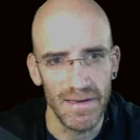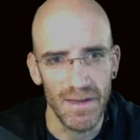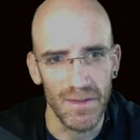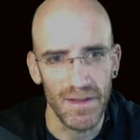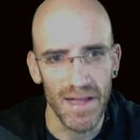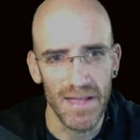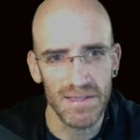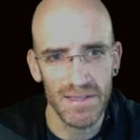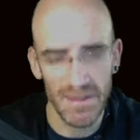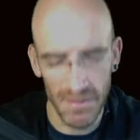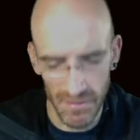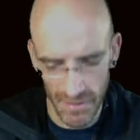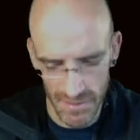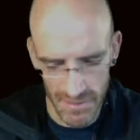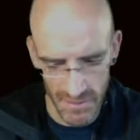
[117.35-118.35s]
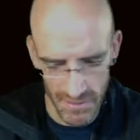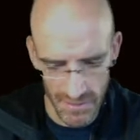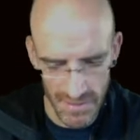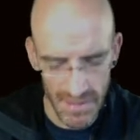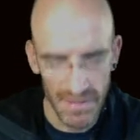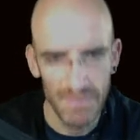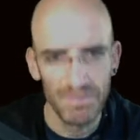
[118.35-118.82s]
Now the consonant
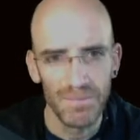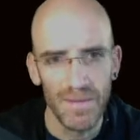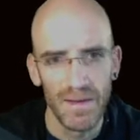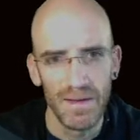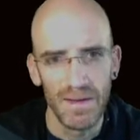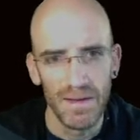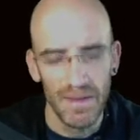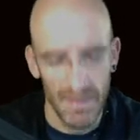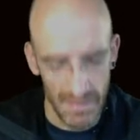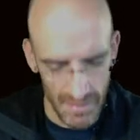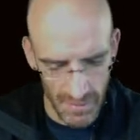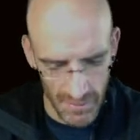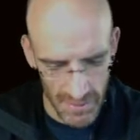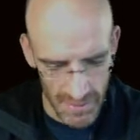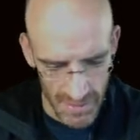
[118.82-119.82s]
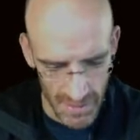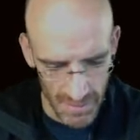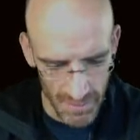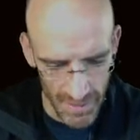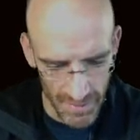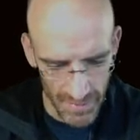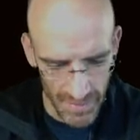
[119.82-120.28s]
clusters are just going to
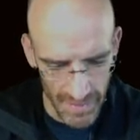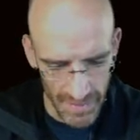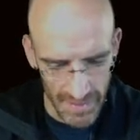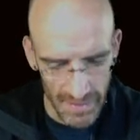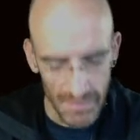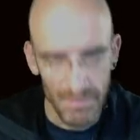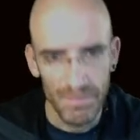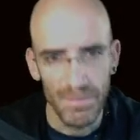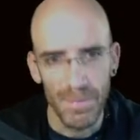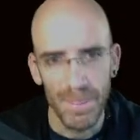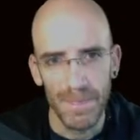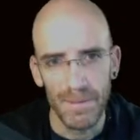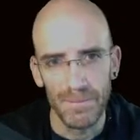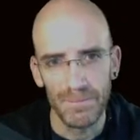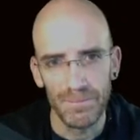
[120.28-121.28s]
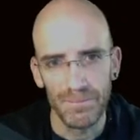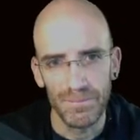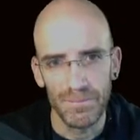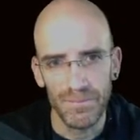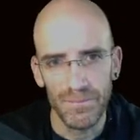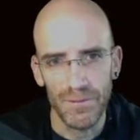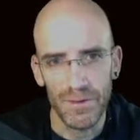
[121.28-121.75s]
be like,
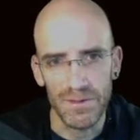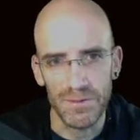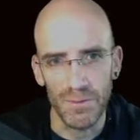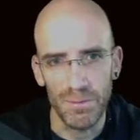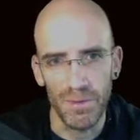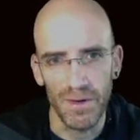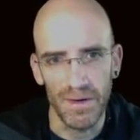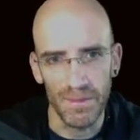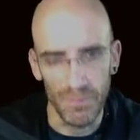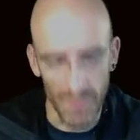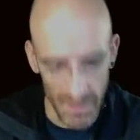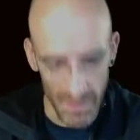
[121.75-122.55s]
first we want to